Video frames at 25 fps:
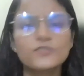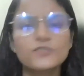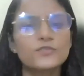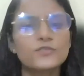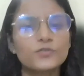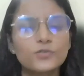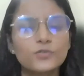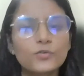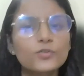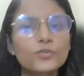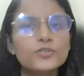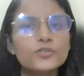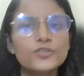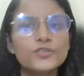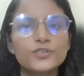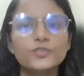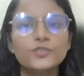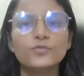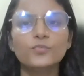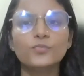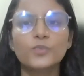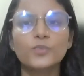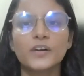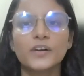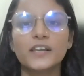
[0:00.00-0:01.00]
So don't
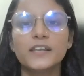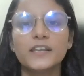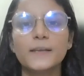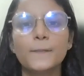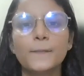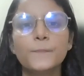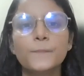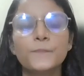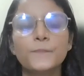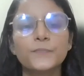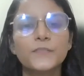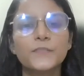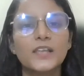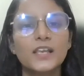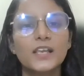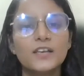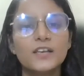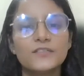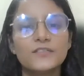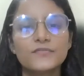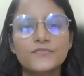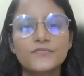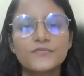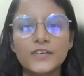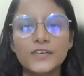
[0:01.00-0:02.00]
you worry.
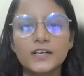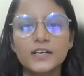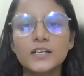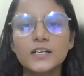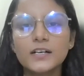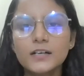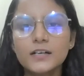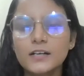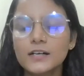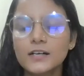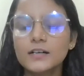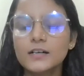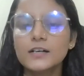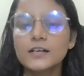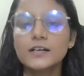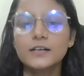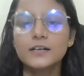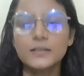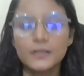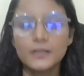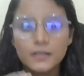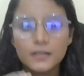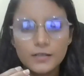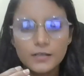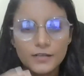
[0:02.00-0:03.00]
Fear,
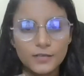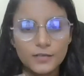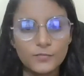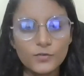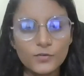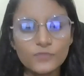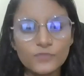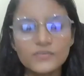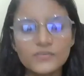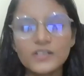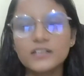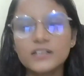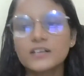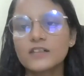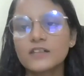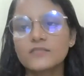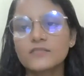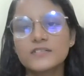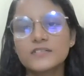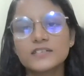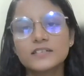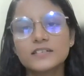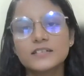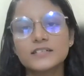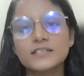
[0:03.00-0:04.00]
remove the
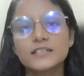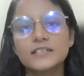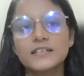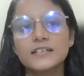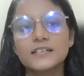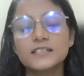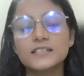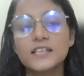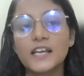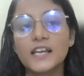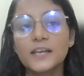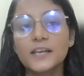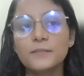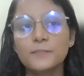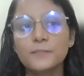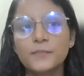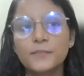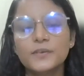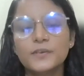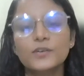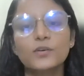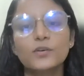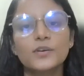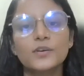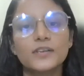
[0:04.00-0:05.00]
nervousness
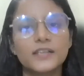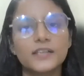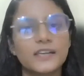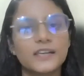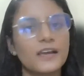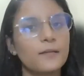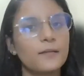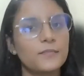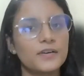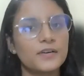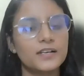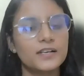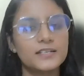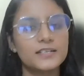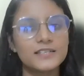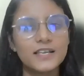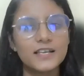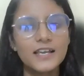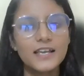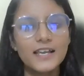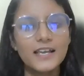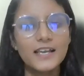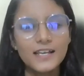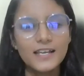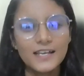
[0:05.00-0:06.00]
and be on
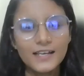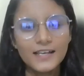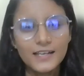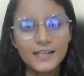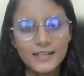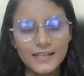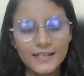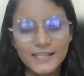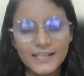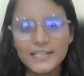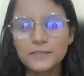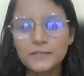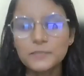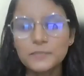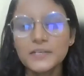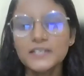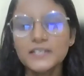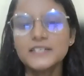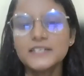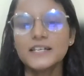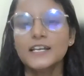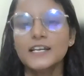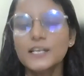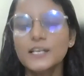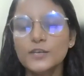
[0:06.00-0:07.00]
cameras. Let
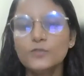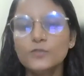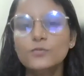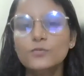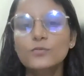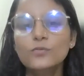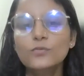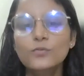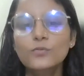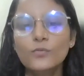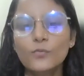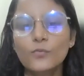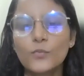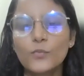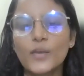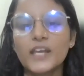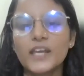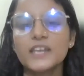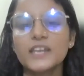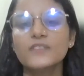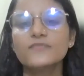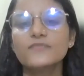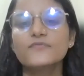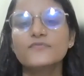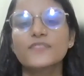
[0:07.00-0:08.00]
me tell you
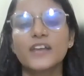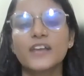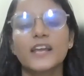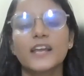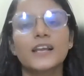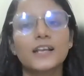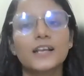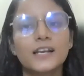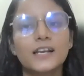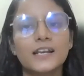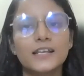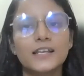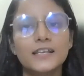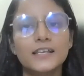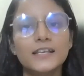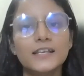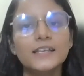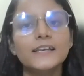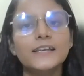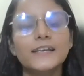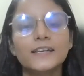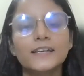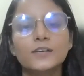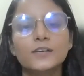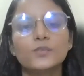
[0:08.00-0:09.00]
very
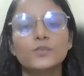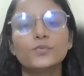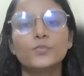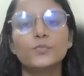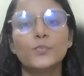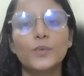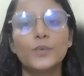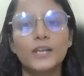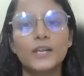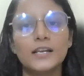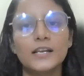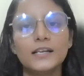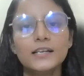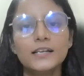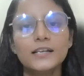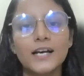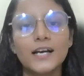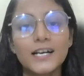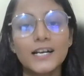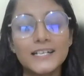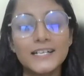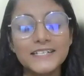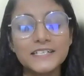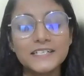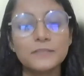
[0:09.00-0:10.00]
frankly, it will
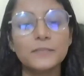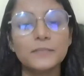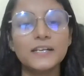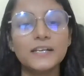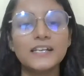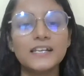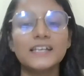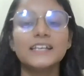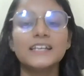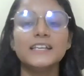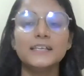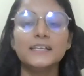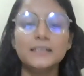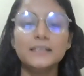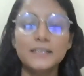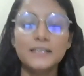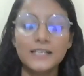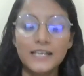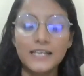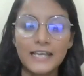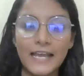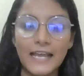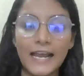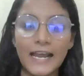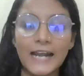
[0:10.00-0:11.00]
ultimately,
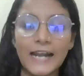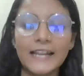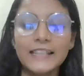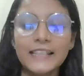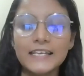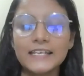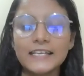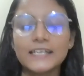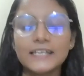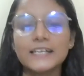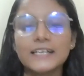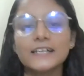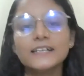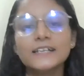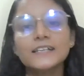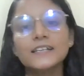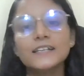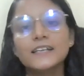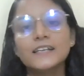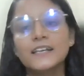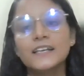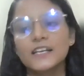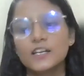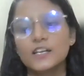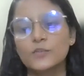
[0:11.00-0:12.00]
at the end,
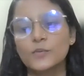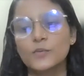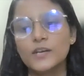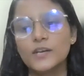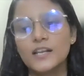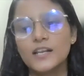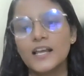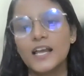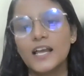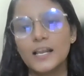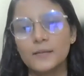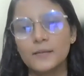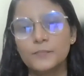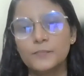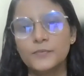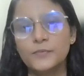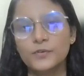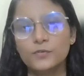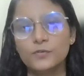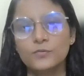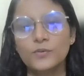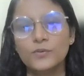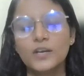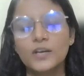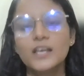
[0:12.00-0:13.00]
it will help
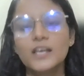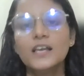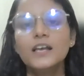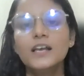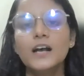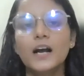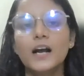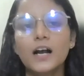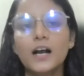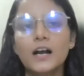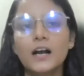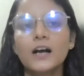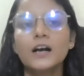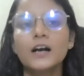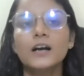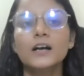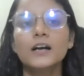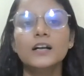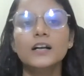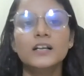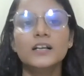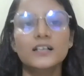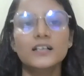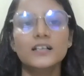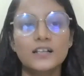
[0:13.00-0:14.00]
you
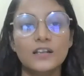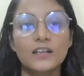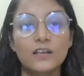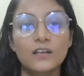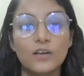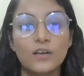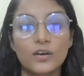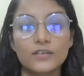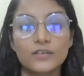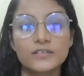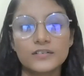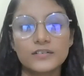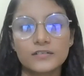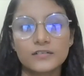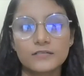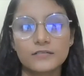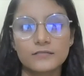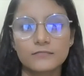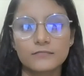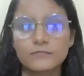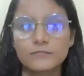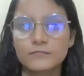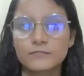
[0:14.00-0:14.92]
a lot.